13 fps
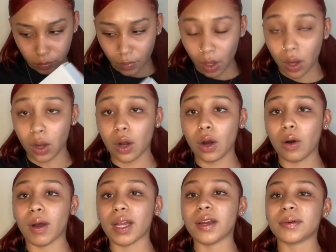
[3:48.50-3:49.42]
Oh,
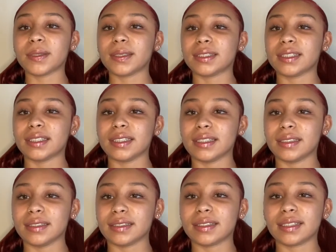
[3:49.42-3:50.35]
I know what this
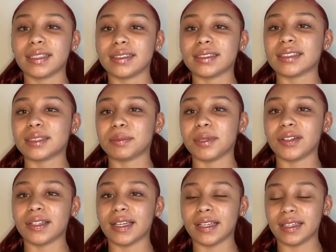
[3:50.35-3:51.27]
is, because it smells
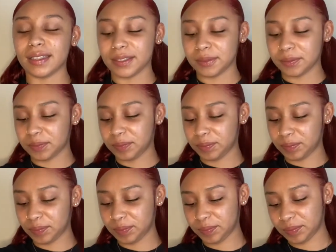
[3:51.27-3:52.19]
like it.
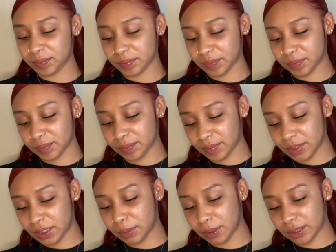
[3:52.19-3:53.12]
It
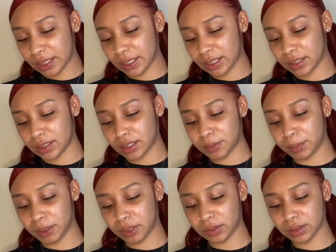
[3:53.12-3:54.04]
smells like it
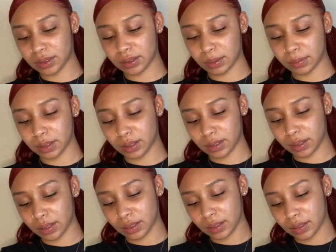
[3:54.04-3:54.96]
spilled or something in
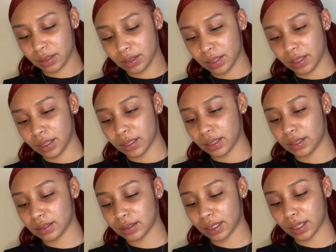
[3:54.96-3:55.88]
here.
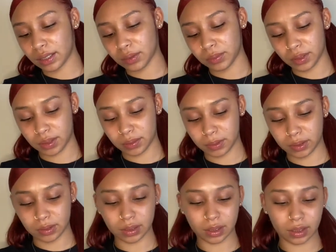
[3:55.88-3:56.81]
Exactly what it smells
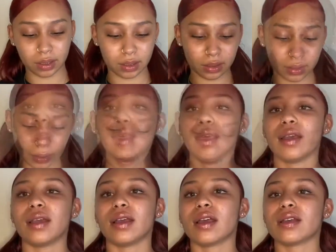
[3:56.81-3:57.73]
like.
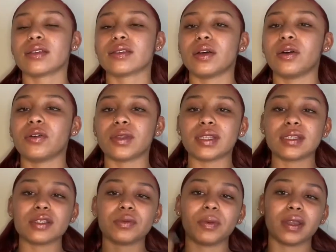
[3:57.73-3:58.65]
So this
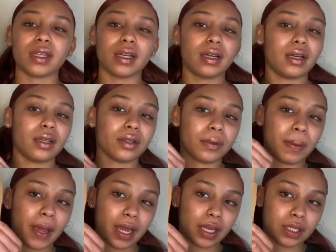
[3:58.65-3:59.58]
is what the other
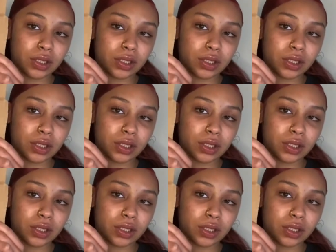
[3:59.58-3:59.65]
package